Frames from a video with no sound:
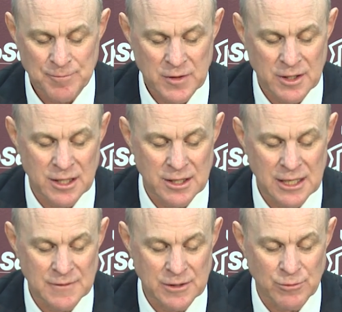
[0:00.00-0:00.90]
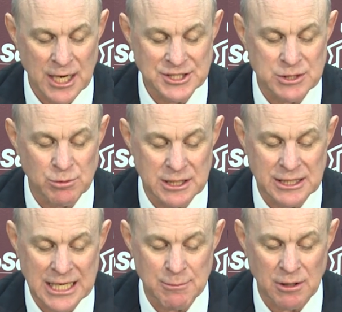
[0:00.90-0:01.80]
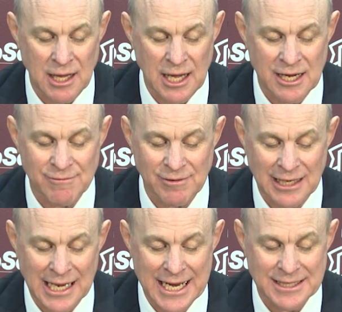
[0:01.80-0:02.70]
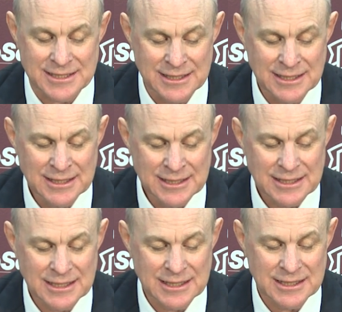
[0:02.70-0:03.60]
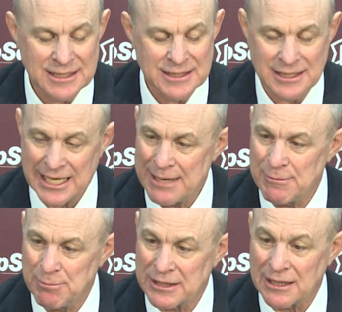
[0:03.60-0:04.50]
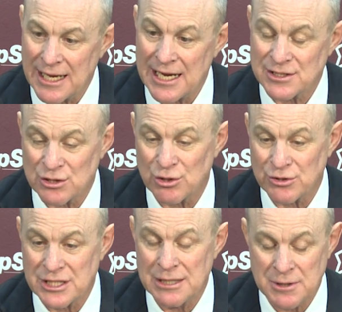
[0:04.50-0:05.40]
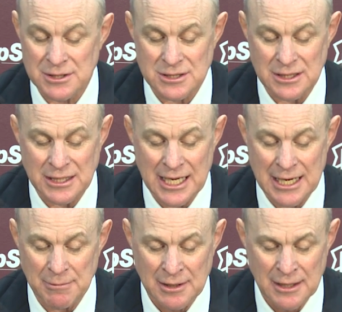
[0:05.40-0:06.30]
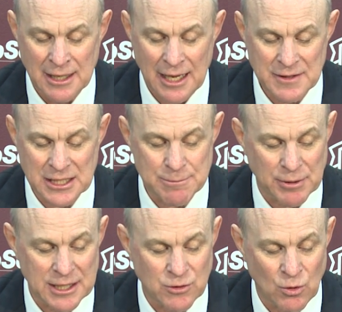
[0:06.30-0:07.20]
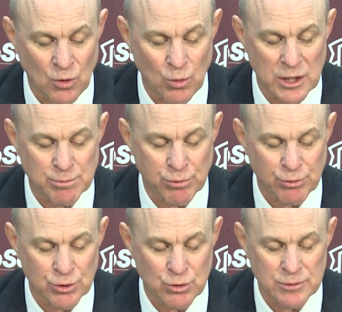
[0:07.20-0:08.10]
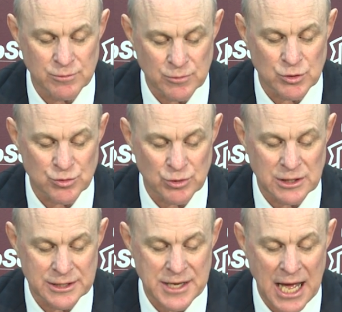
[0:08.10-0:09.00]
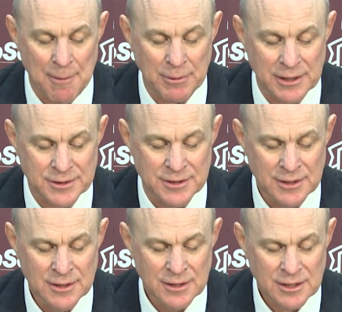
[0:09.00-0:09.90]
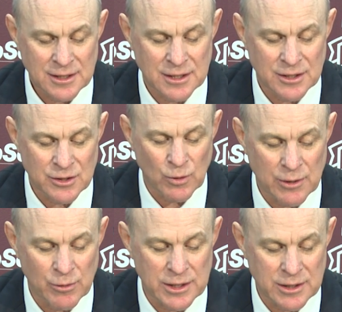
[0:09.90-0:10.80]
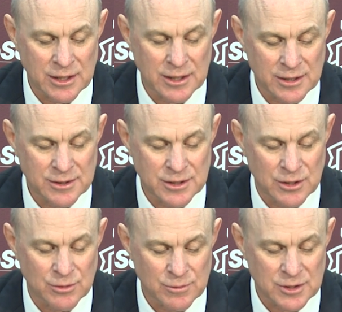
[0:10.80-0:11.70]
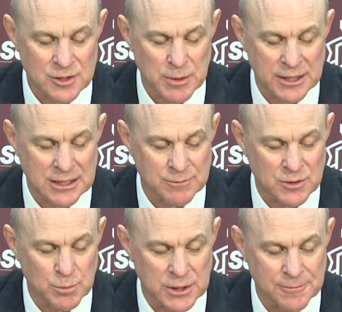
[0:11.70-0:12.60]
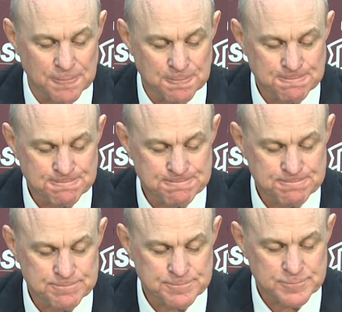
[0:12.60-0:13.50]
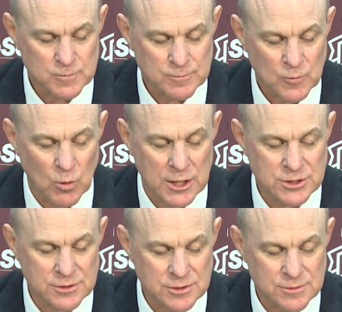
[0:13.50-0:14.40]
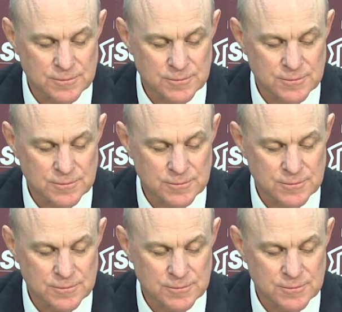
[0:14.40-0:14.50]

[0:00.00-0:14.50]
And then Reggie really came alive late in the game. But the last 13 minutes of the game, I think he played the whole way through and was really dominant the we, expect him to be. Questions?